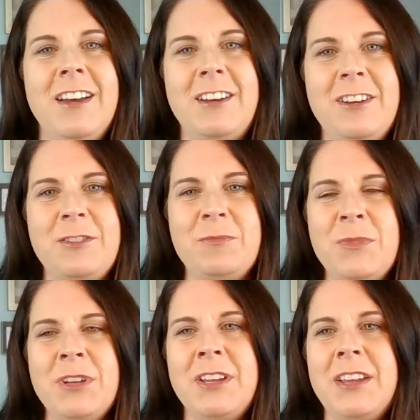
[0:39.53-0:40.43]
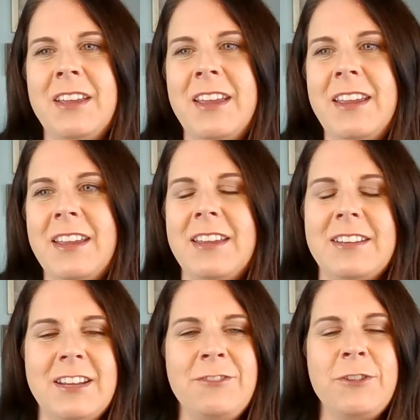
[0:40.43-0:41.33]
Um,
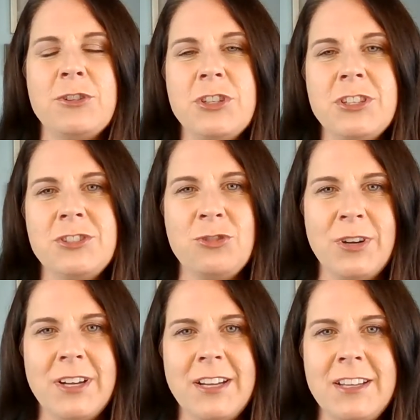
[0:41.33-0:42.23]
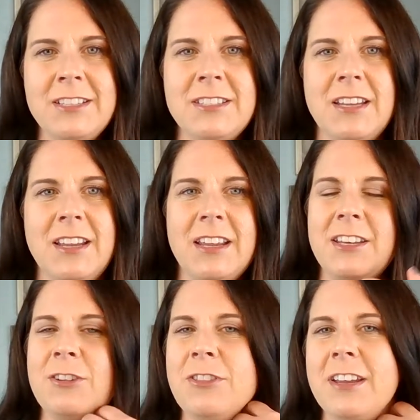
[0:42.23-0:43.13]
and if you're just joining us
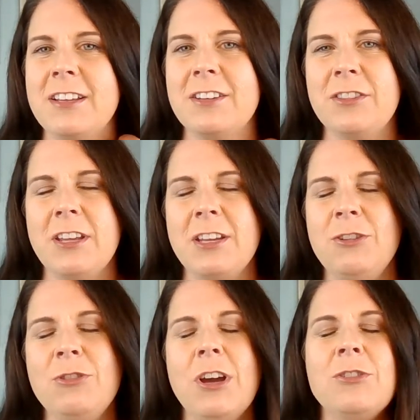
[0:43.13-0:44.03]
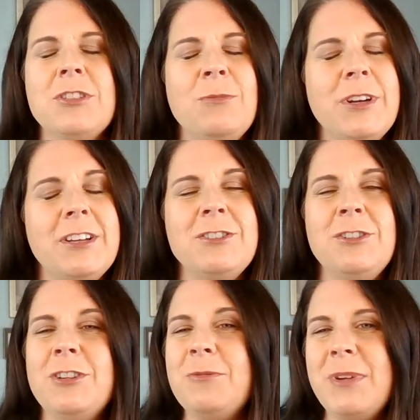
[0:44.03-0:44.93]
and you think that you know someone else
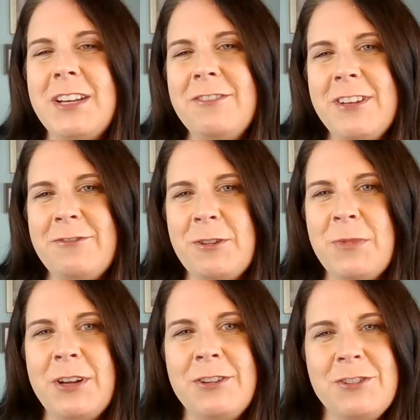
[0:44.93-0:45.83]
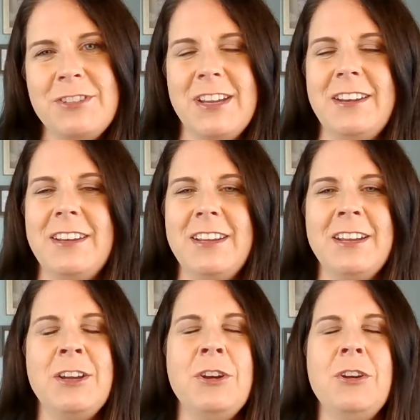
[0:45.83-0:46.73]
who could benefit from
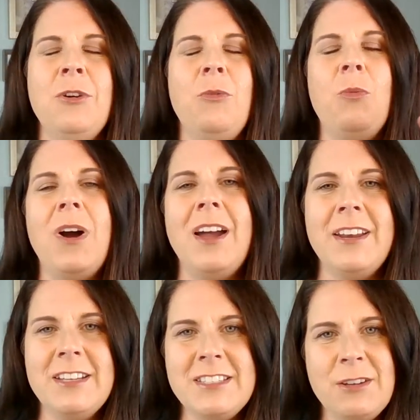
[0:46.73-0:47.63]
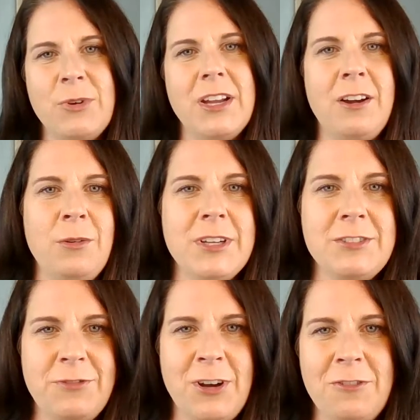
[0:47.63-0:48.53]
understanding why it is that we always
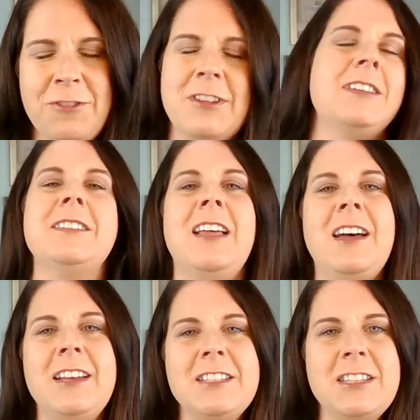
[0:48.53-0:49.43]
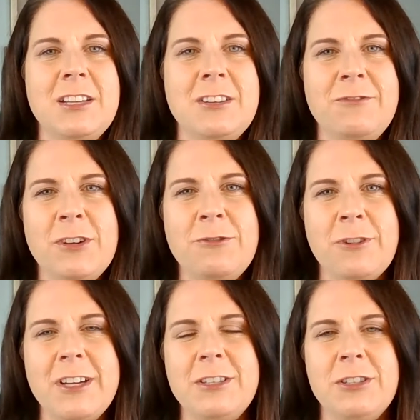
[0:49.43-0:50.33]
fall for these lies, then feel
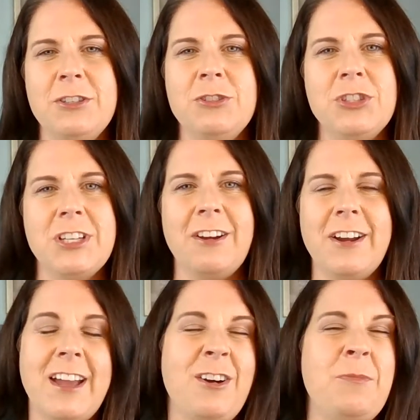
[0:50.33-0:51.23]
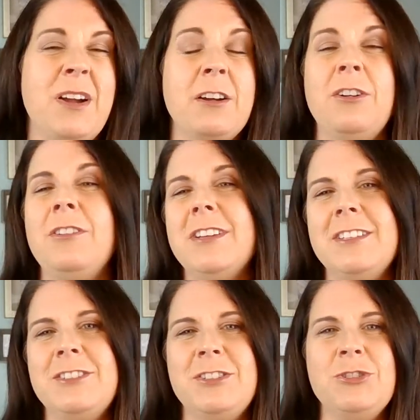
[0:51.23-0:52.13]
free to share it out. My goal
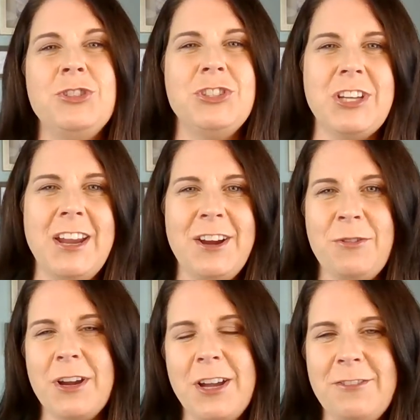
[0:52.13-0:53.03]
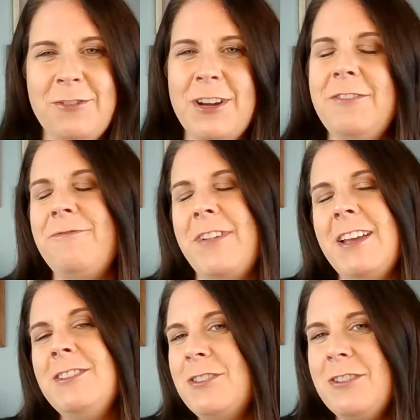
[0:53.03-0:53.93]
is to share recovery
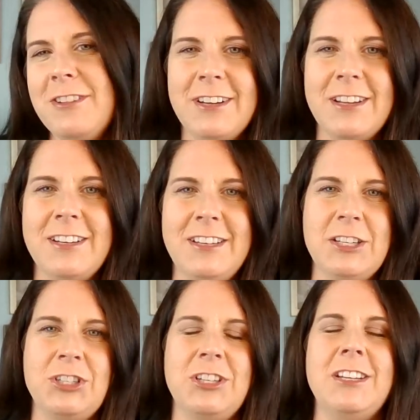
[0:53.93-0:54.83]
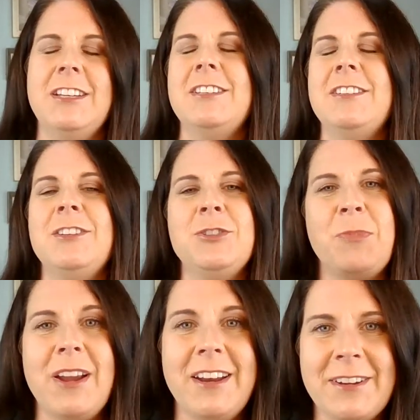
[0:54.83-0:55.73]
faster than addiction is
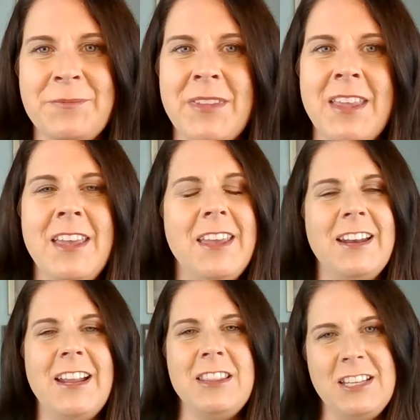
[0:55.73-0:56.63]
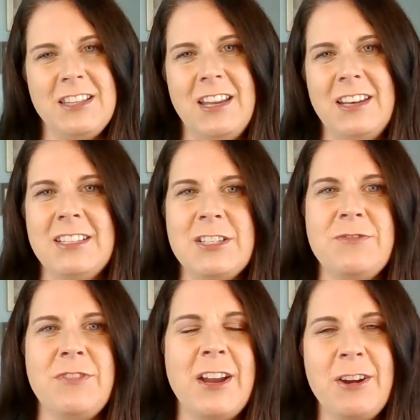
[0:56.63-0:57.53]
spreading. And I think that
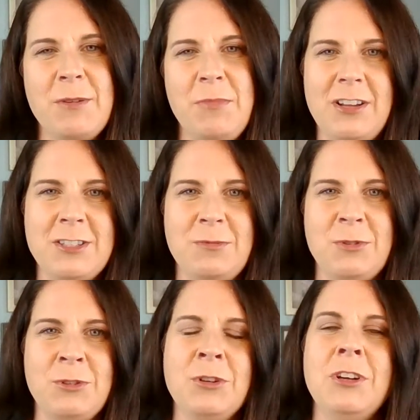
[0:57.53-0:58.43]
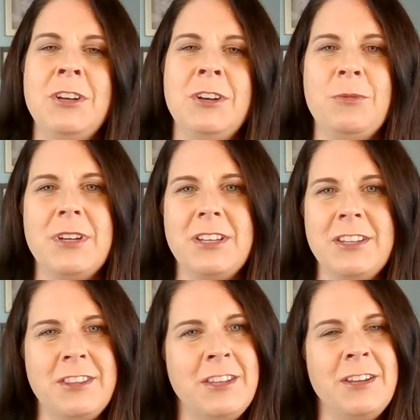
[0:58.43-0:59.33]
is very possible
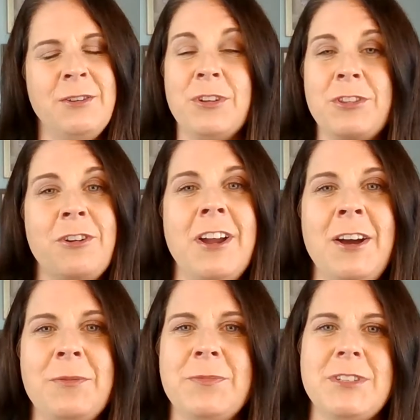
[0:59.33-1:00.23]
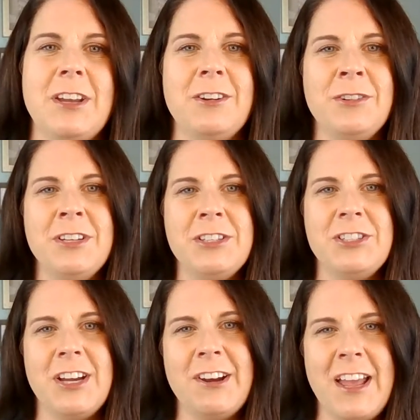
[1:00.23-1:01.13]
with with your help. So
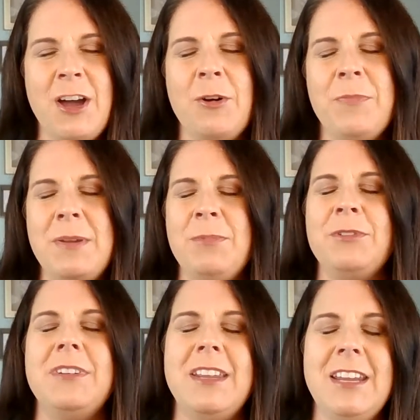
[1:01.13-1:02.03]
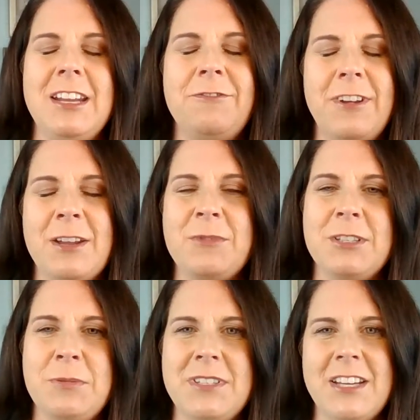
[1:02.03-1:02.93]
share it out. People need
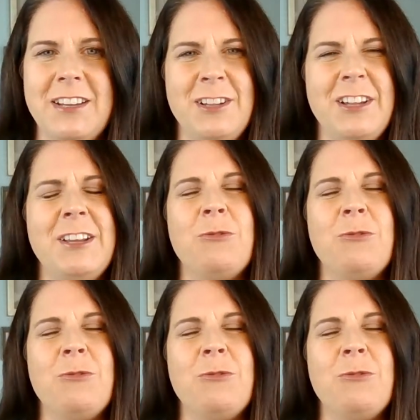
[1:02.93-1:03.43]
families particularly